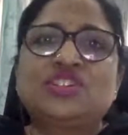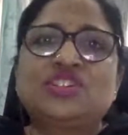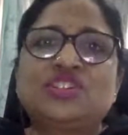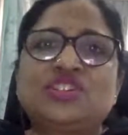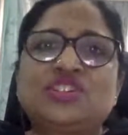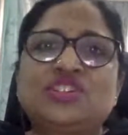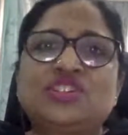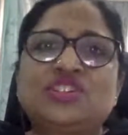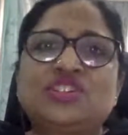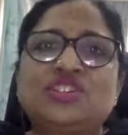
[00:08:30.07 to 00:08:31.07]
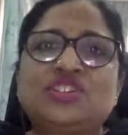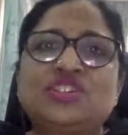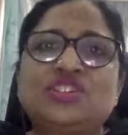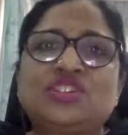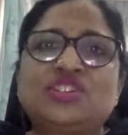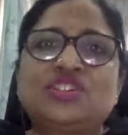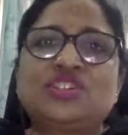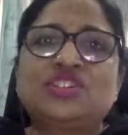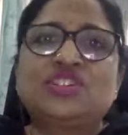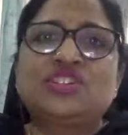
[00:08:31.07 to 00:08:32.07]
the IP
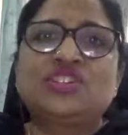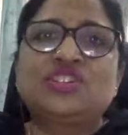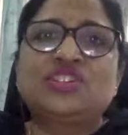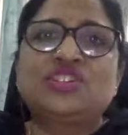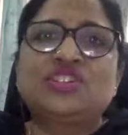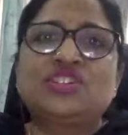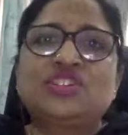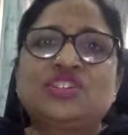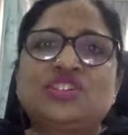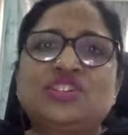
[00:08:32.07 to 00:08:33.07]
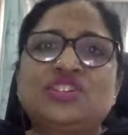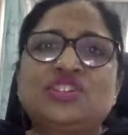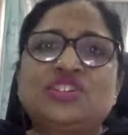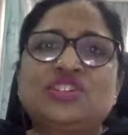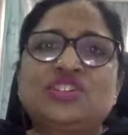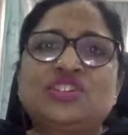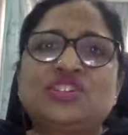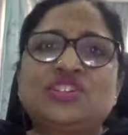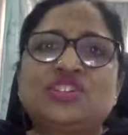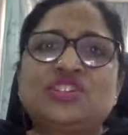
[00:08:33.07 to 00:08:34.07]
protect company,
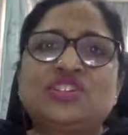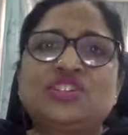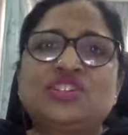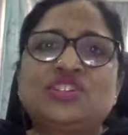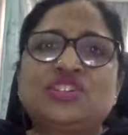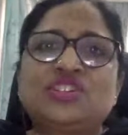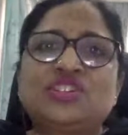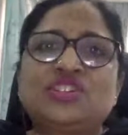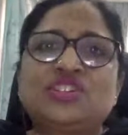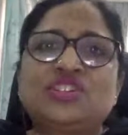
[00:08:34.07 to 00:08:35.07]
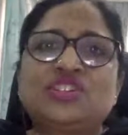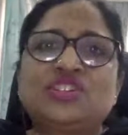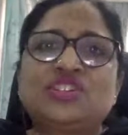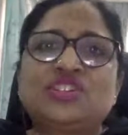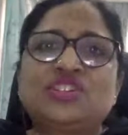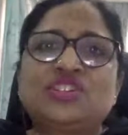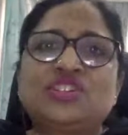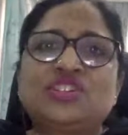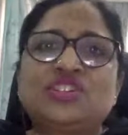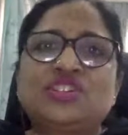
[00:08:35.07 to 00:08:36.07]
it might
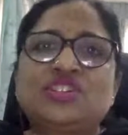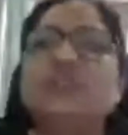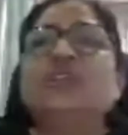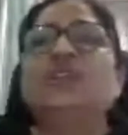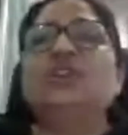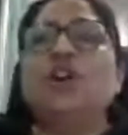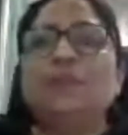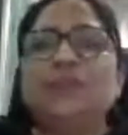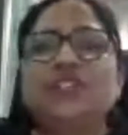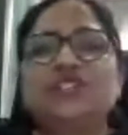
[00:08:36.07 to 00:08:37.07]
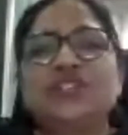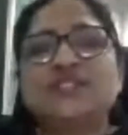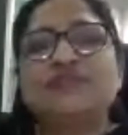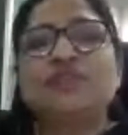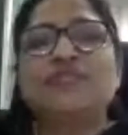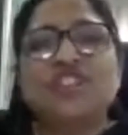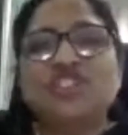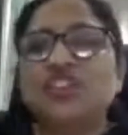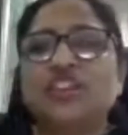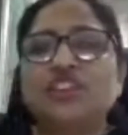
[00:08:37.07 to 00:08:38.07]
stop the competitors from
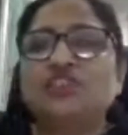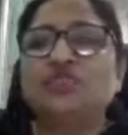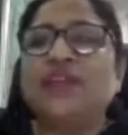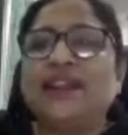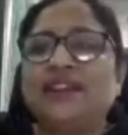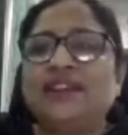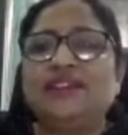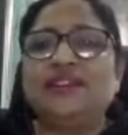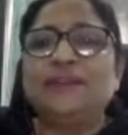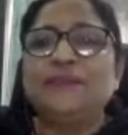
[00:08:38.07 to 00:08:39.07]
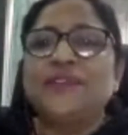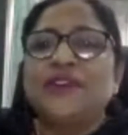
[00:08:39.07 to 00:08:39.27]
venturing into that area.